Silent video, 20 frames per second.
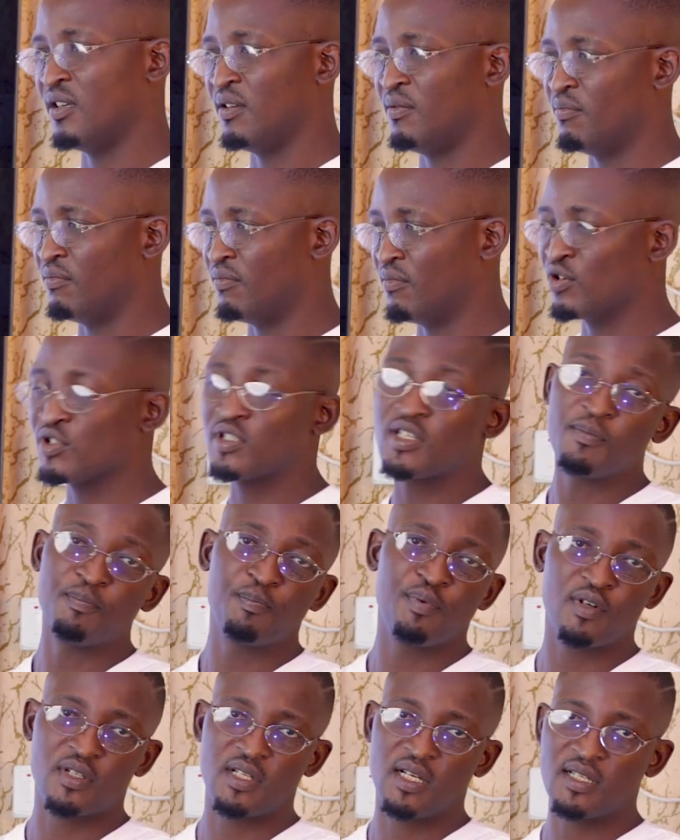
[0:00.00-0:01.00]
most
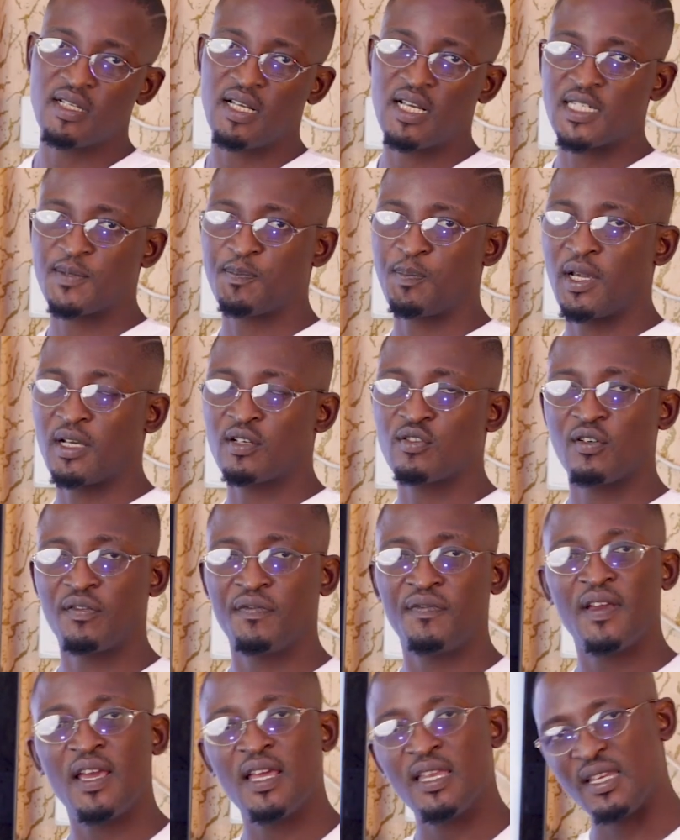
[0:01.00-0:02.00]
important aspect
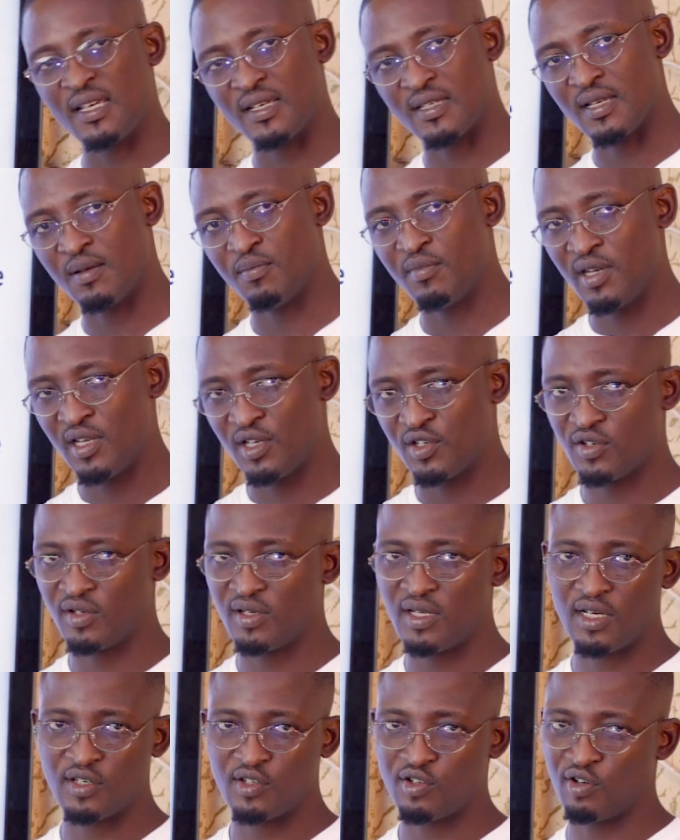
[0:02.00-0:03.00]
of any
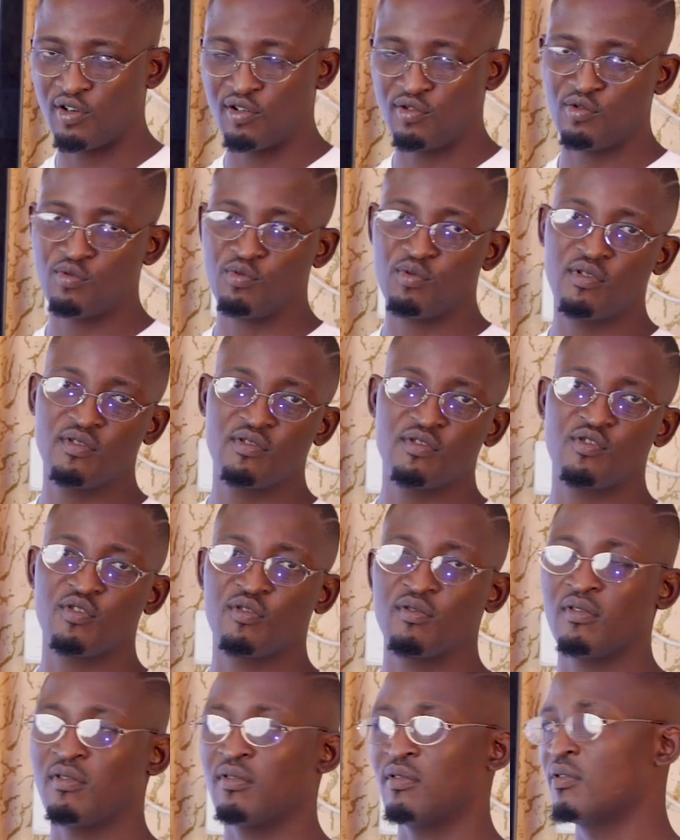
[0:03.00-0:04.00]
examination at all you want
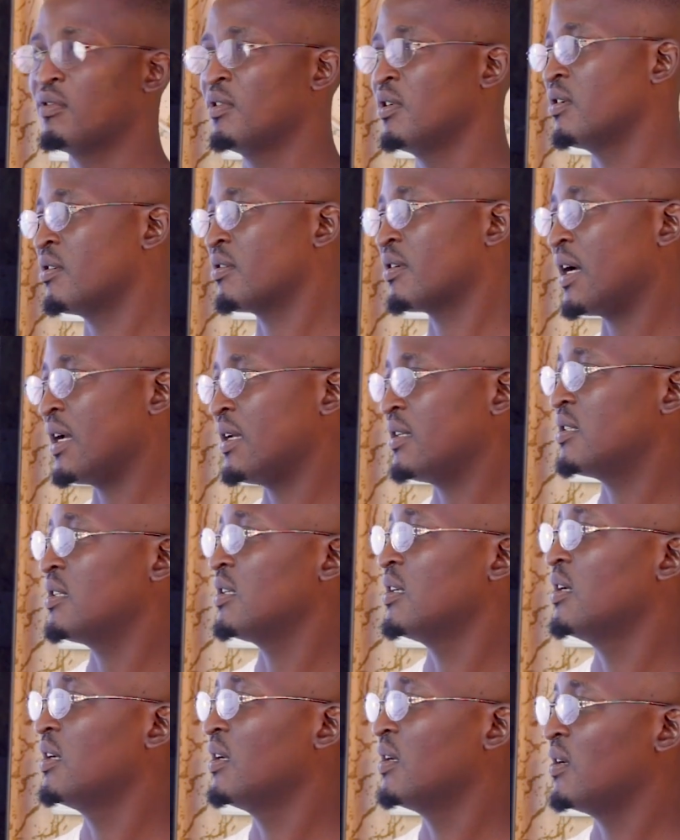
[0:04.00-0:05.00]
to write.
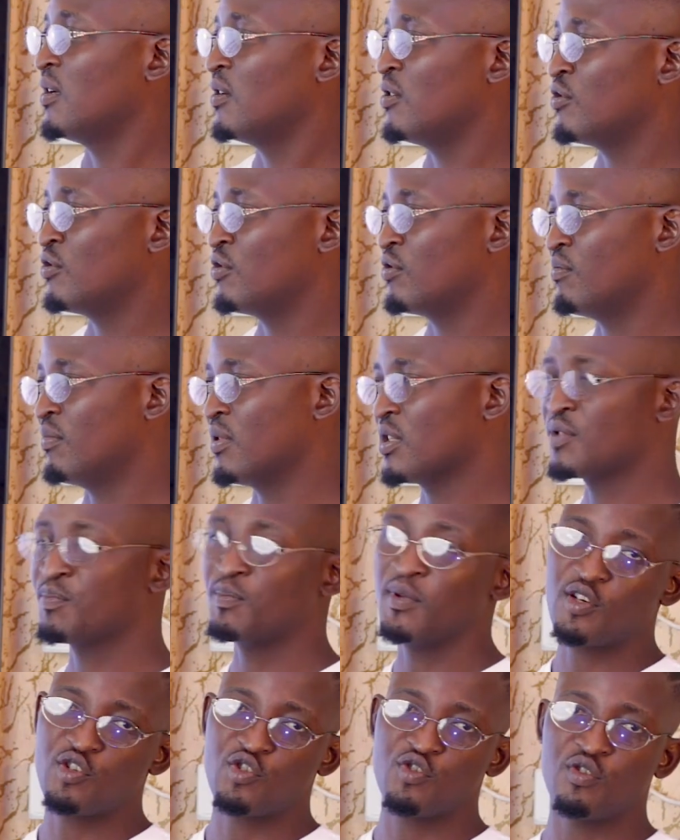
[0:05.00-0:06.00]
You must
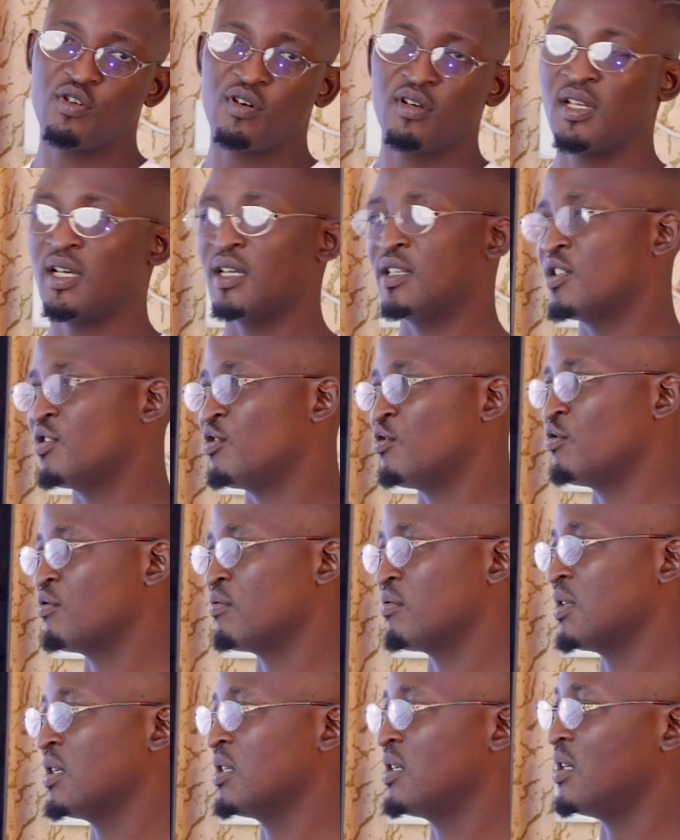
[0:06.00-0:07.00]
make sure that
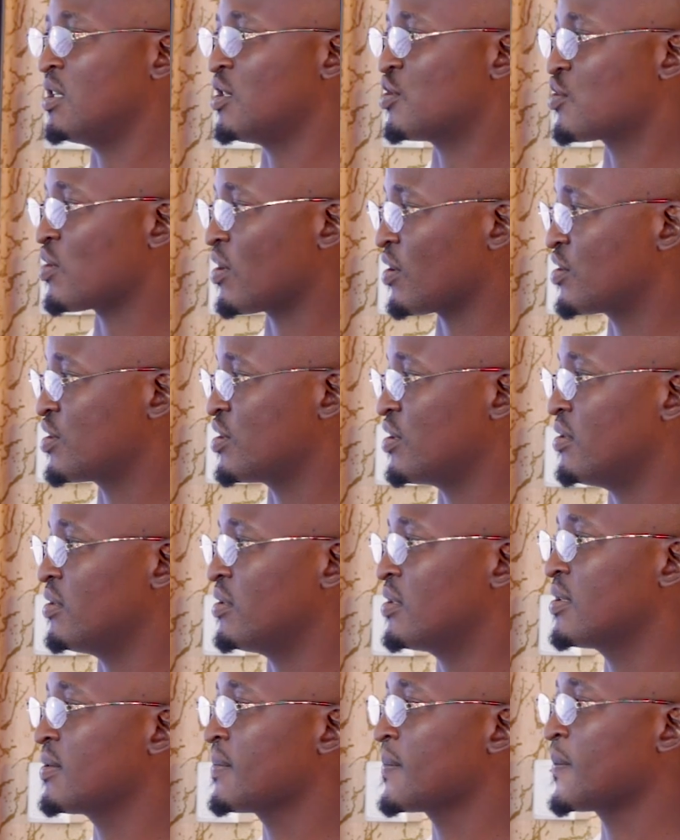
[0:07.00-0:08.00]
you read the
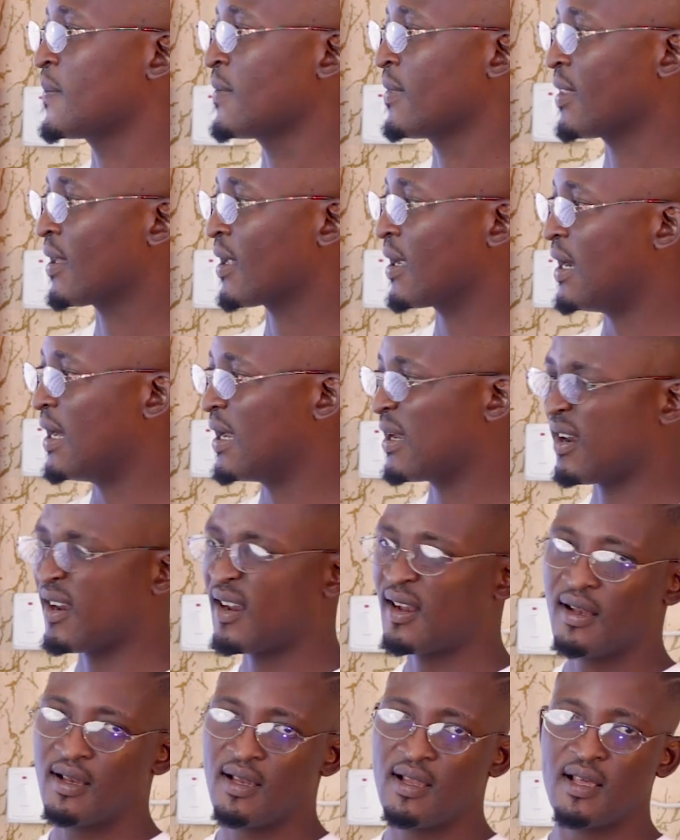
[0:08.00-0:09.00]
instructions
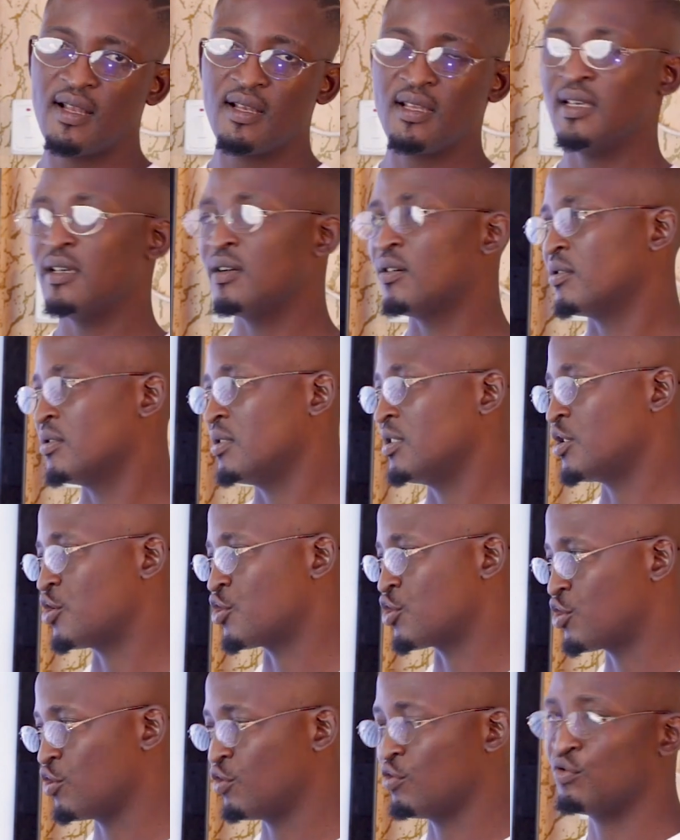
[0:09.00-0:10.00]
and clearly
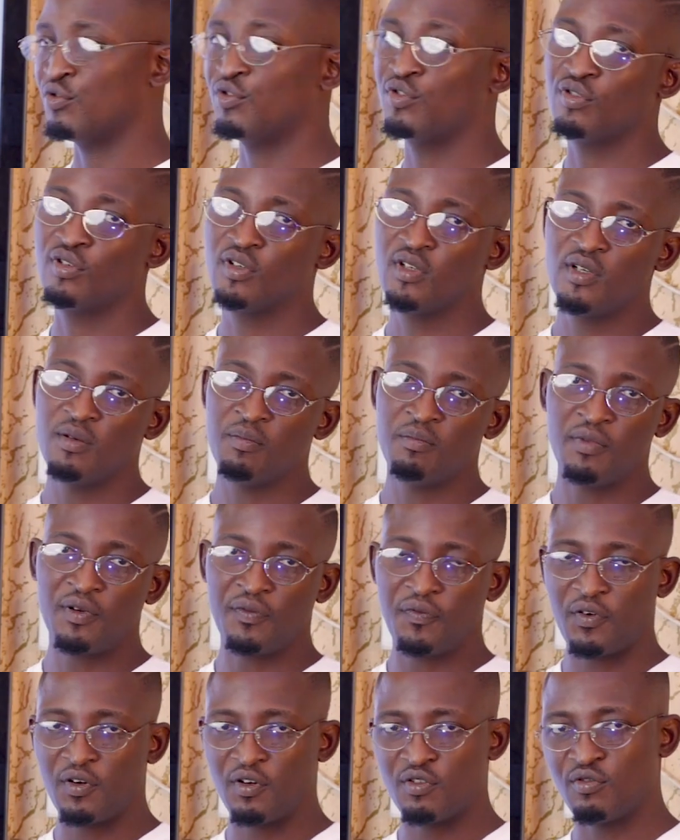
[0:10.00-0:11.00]
understood
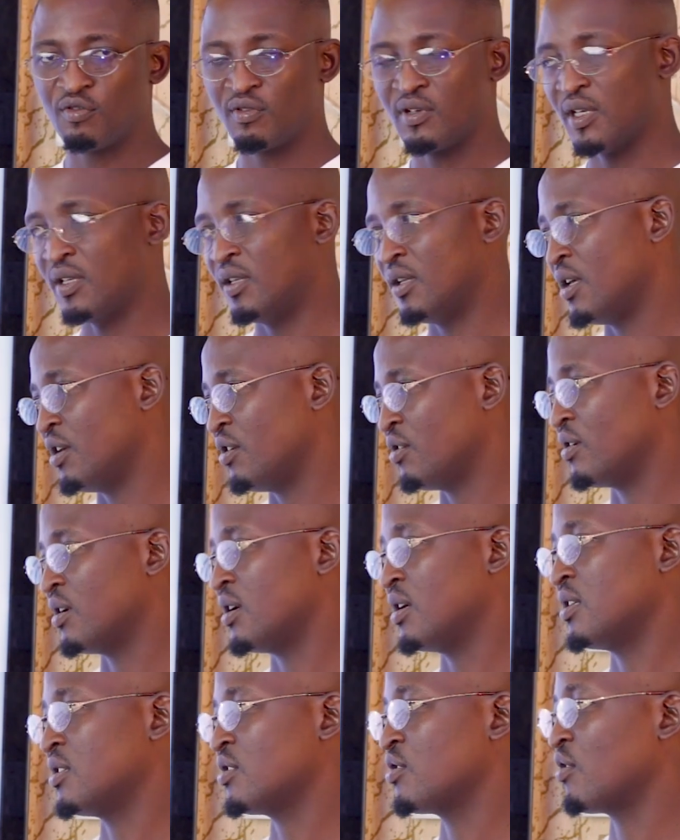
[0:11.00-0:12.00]
before you can lay your
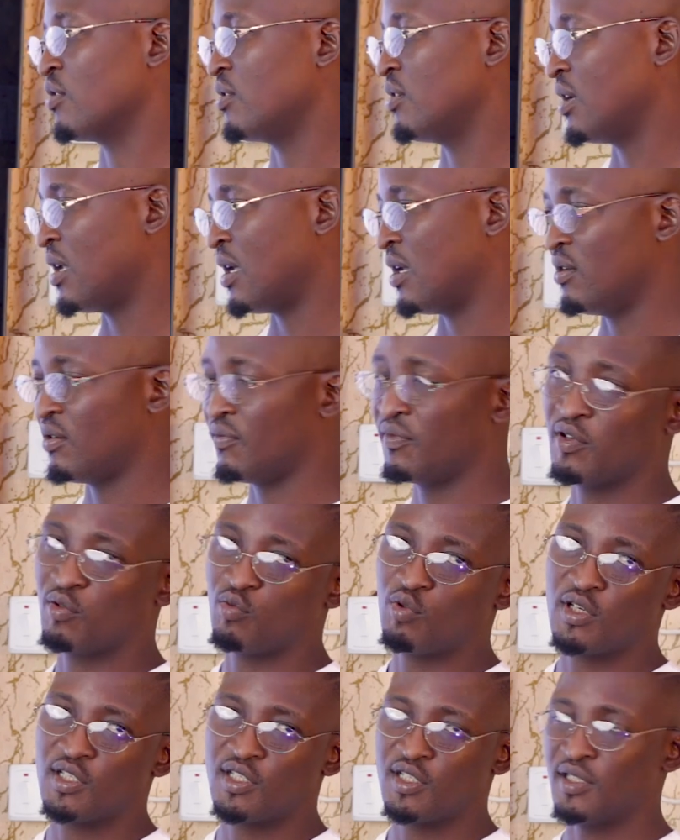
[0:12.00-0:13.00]
hands on any of the
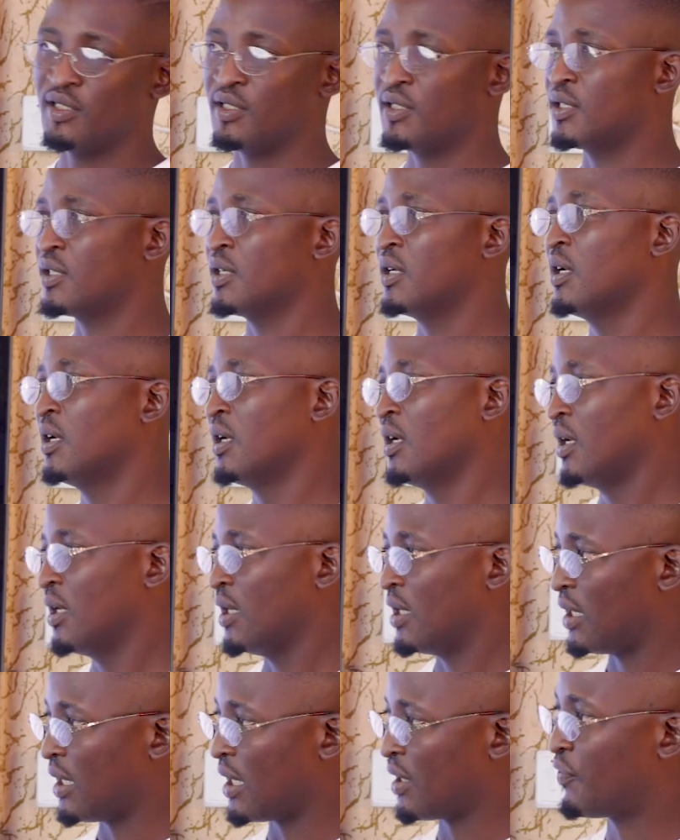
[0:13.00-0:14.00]
questions.
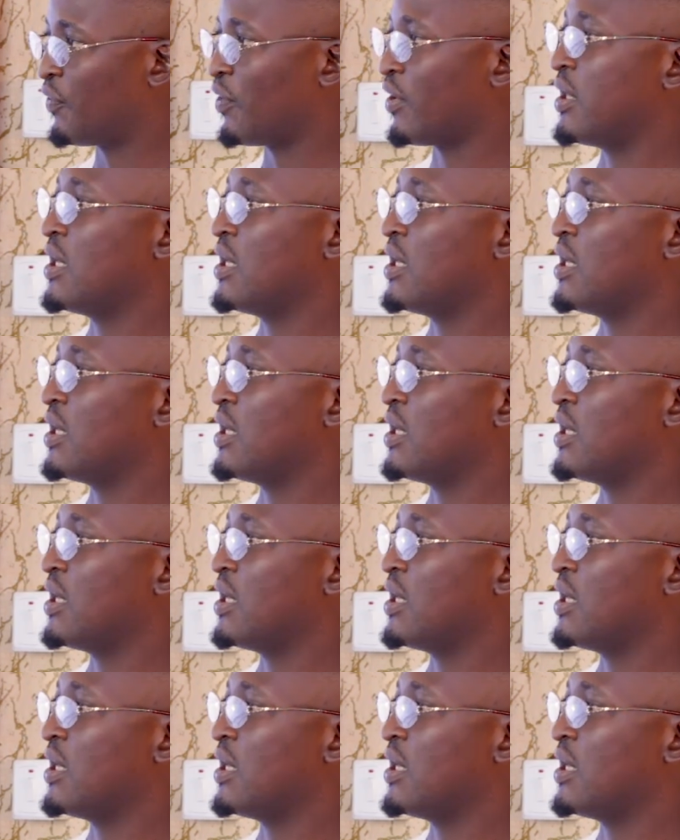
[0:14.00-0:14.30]
Like for